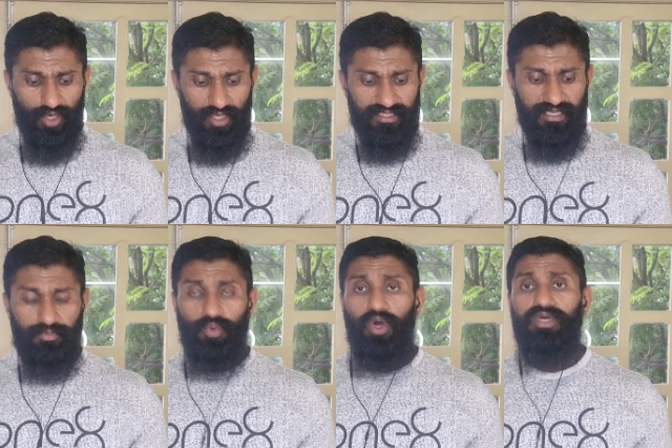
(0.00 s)

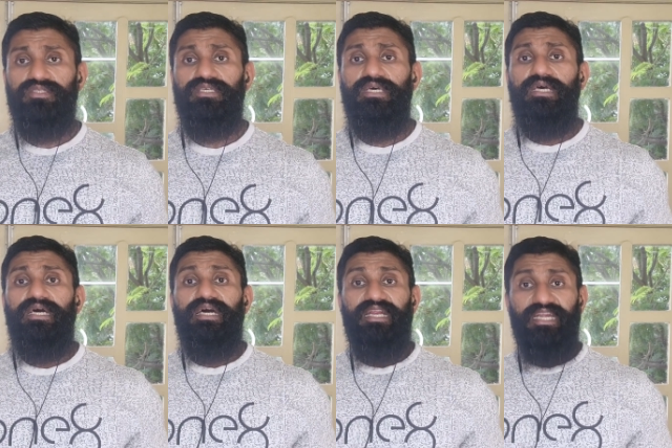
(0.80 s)
concept was
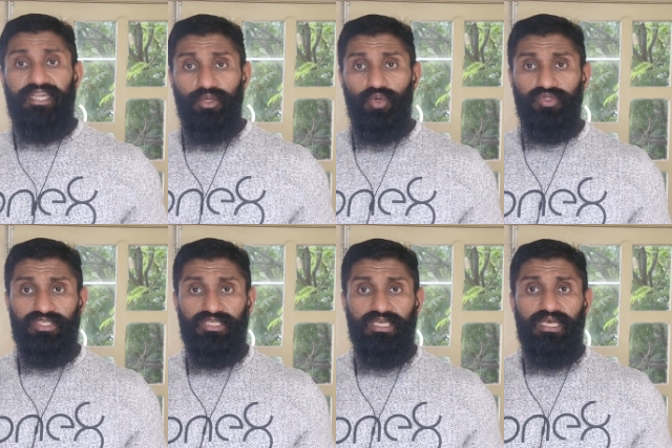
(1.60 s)

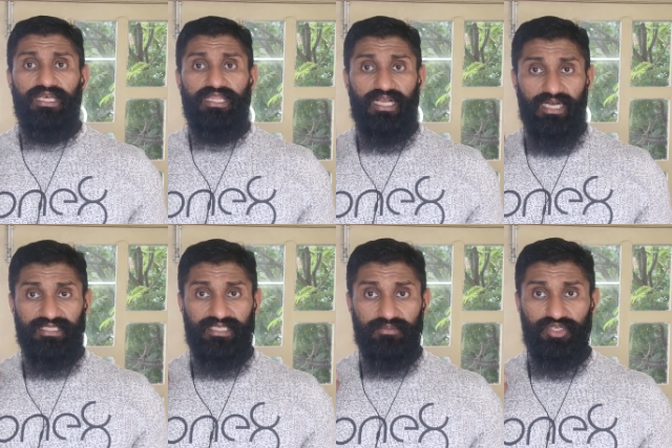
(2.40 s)
reduce the
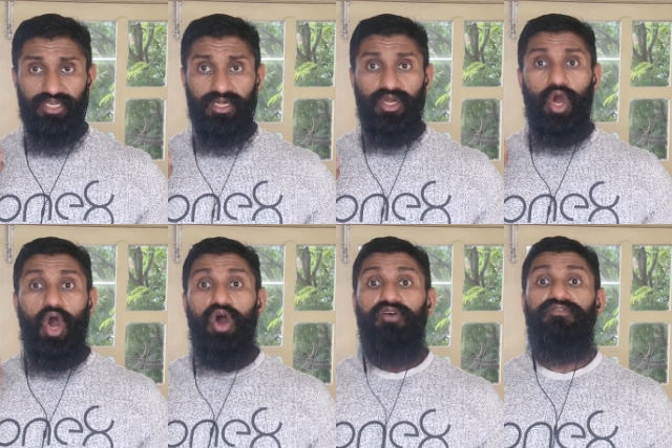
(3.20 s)
consumption
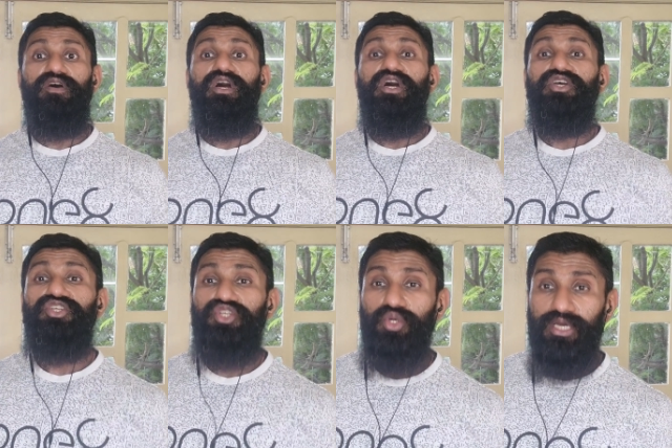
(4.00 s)
of
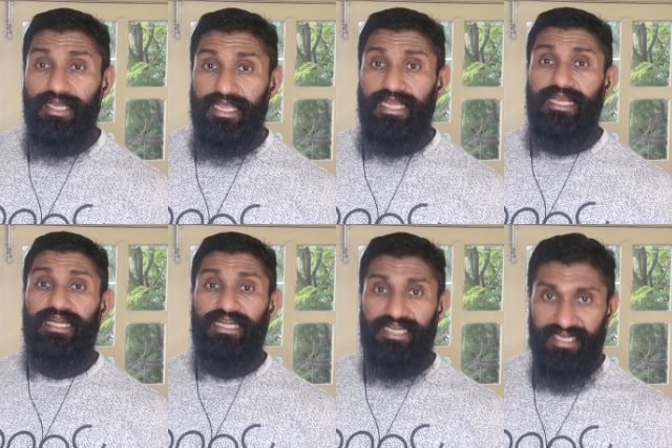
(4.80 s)
sugary
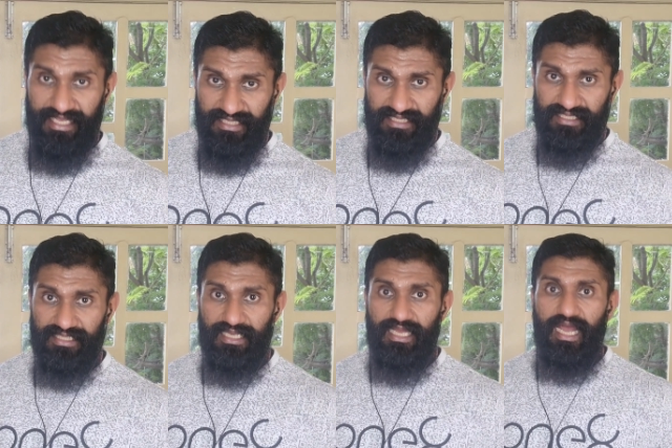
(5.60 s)

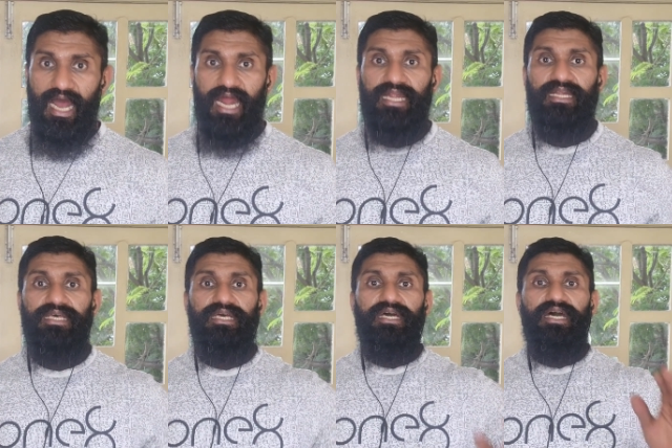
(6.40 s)
drinks
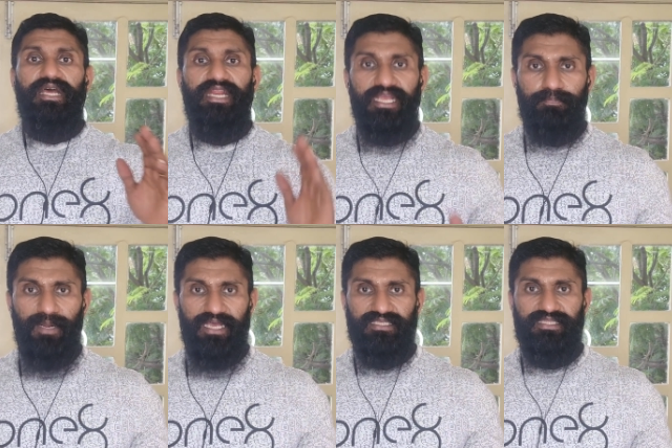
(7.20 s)
and
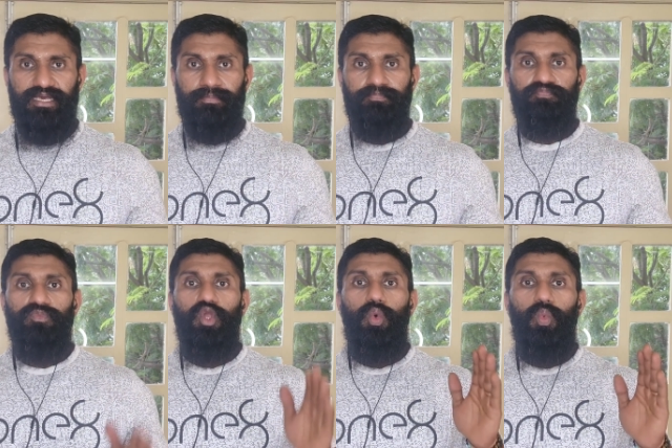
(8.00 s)
replace them
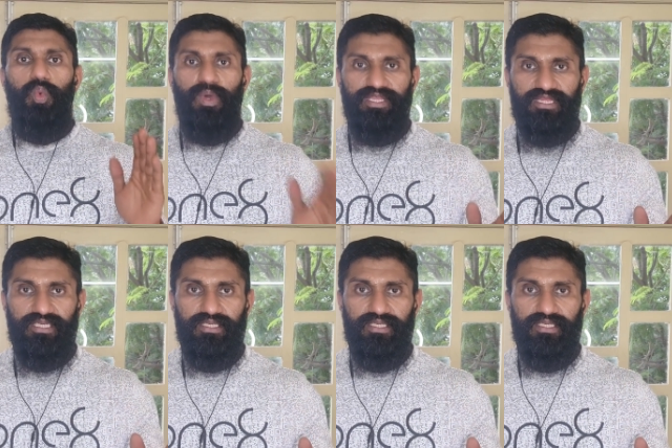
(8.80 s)
with